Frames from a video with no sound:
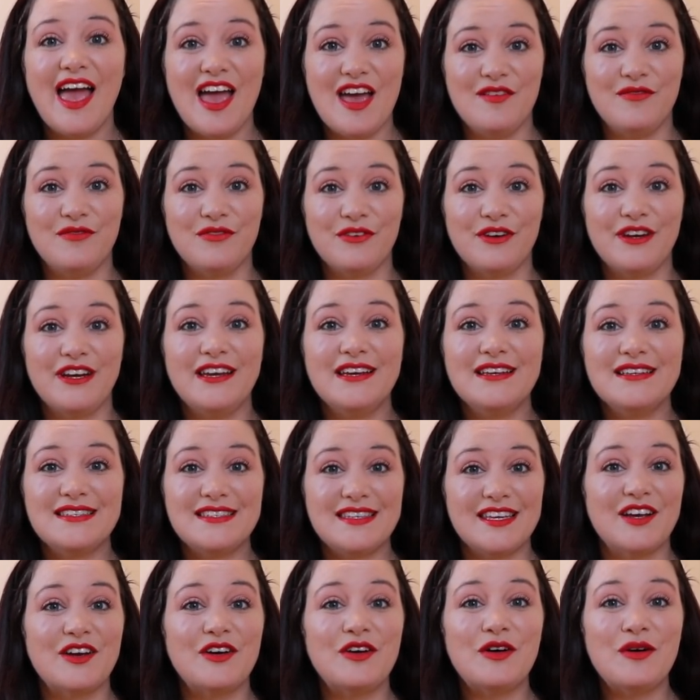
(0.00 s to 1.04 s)
every
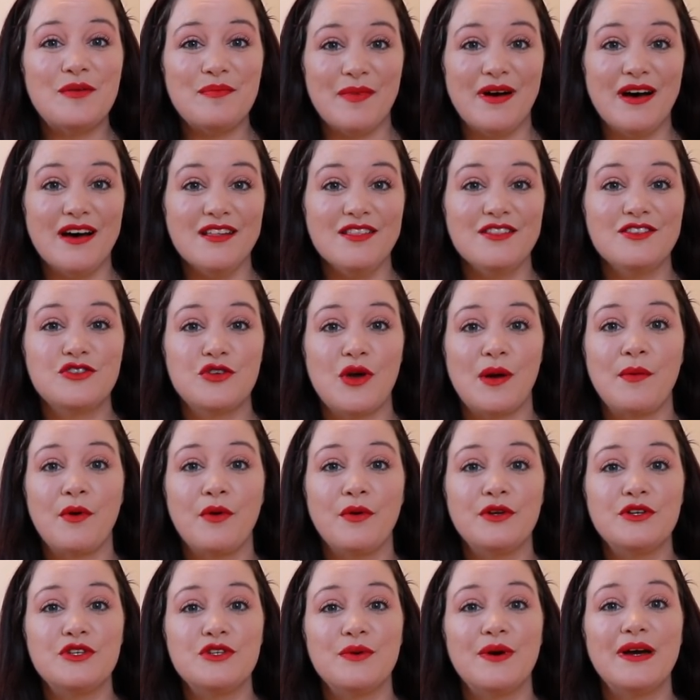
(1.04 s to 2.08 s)
single month. So I'm
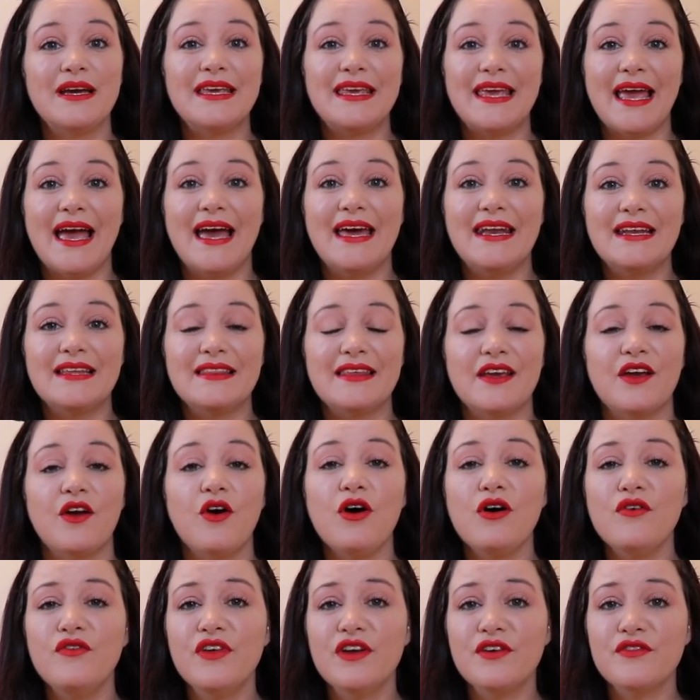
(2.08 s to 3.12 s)
going to again link
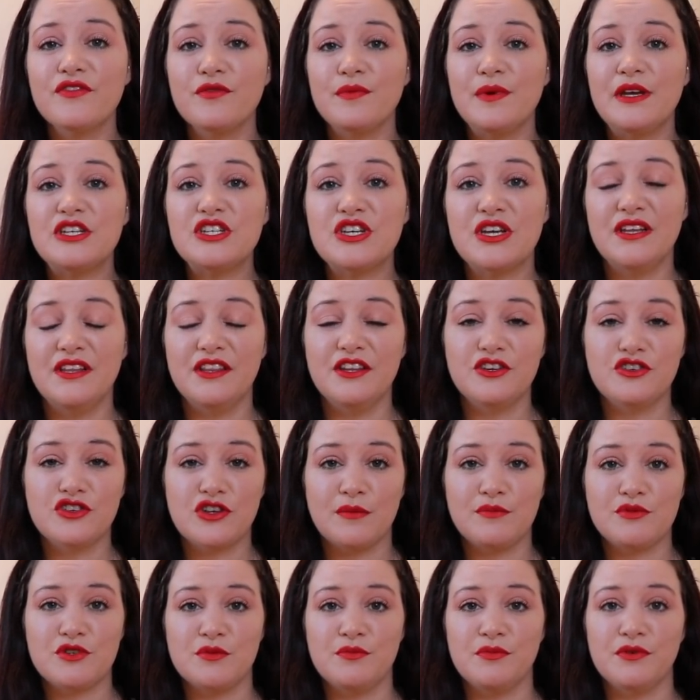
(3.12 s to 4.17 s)
all the information in the
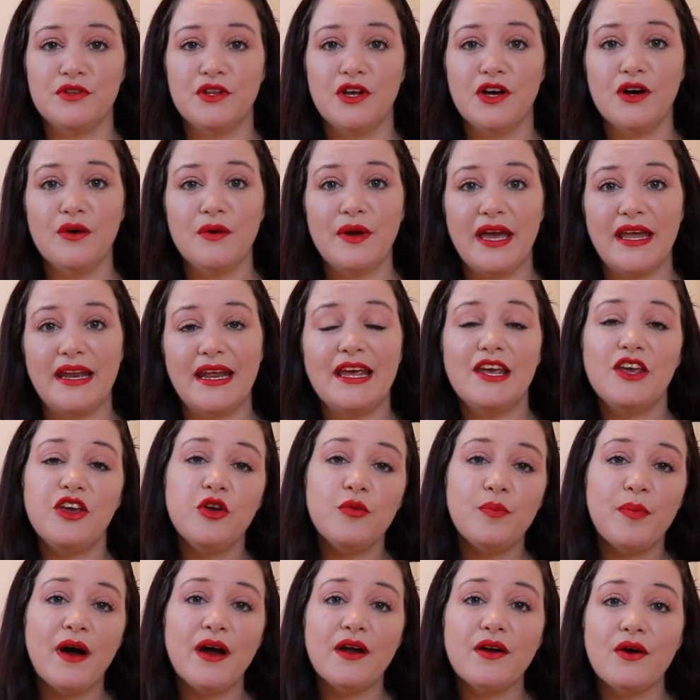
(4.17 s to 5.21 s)
description below and a
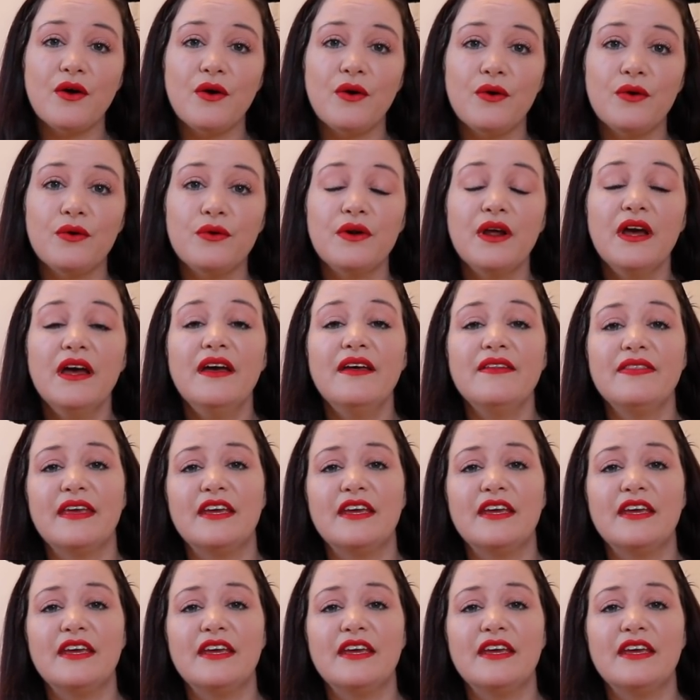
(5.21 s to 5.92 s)
coupon code.